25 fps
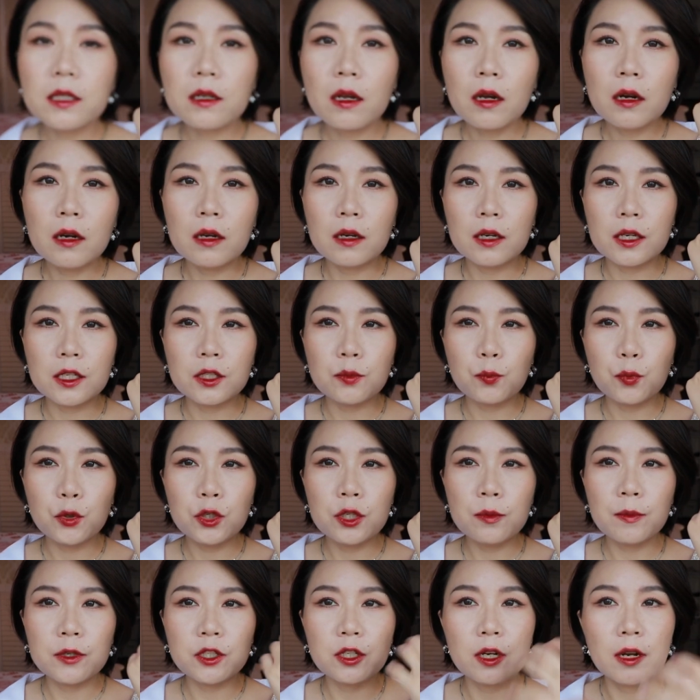color is
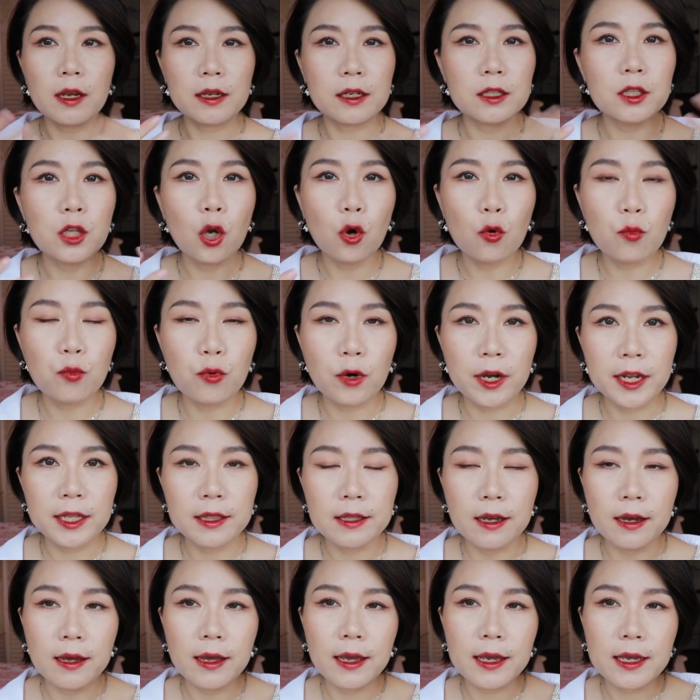pretty much like a no-brainer.